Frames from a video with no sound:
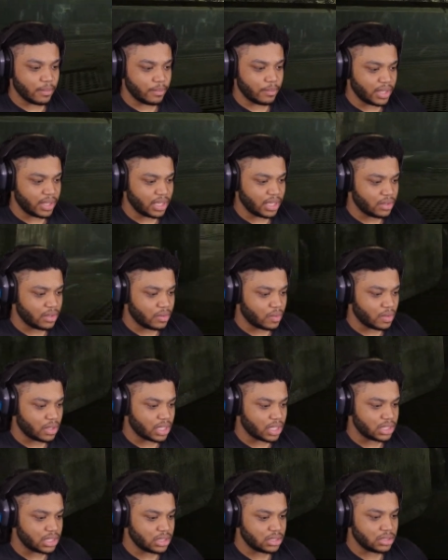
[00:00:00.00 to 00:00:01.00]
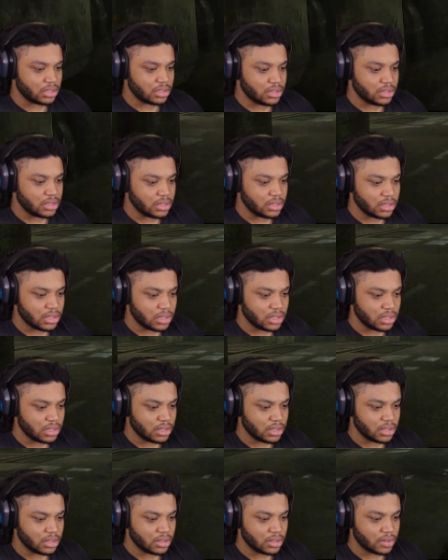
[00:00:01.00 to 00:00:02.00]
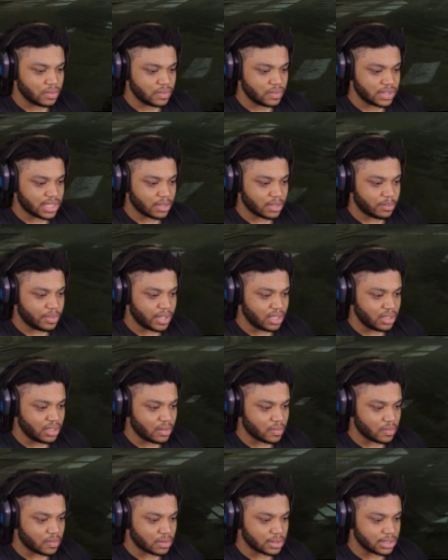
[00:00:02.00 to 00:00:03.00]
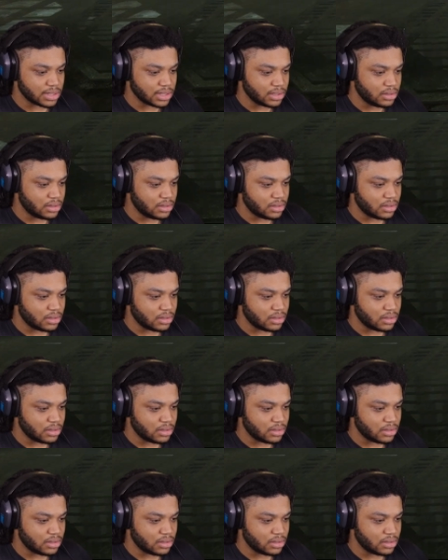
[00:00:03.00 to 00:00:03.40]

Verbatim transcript: big one. Who's the big one?